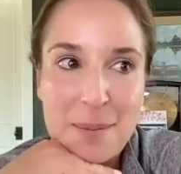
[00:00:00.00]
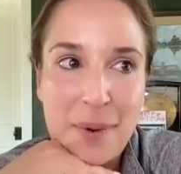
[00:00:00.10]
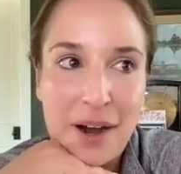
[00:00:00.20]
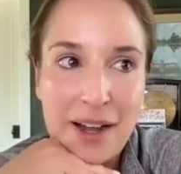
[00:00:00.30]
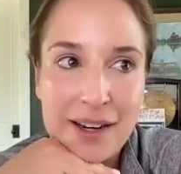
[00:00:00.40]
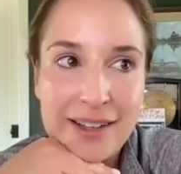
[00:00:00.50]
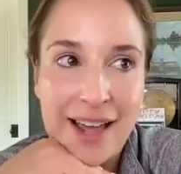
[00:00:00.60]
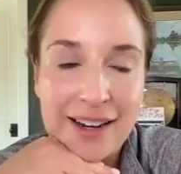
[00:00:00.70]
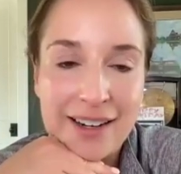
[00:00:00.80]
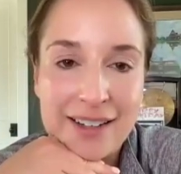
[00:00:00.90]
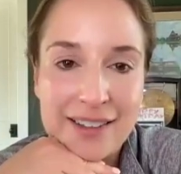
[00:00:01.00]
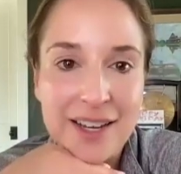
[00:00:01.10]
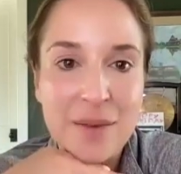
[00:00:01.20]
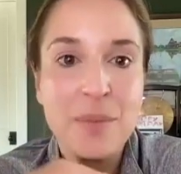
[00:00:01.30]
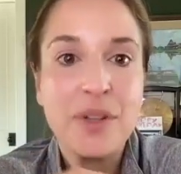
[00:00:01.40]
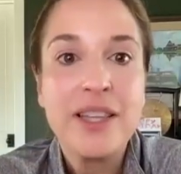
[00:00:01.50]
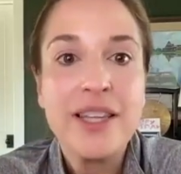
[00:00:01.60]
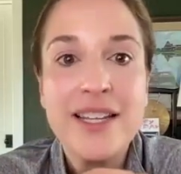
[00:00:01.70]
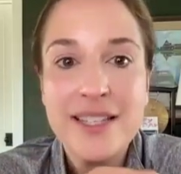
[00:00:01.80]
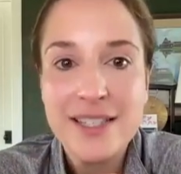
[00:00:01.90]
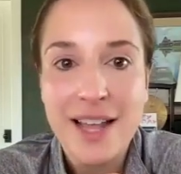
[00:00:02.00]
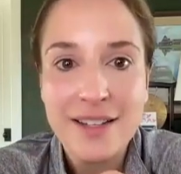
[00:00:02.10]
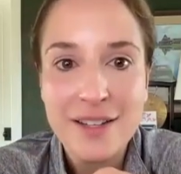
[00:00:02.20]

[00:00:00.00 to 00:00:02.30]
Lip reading: but that the complete sense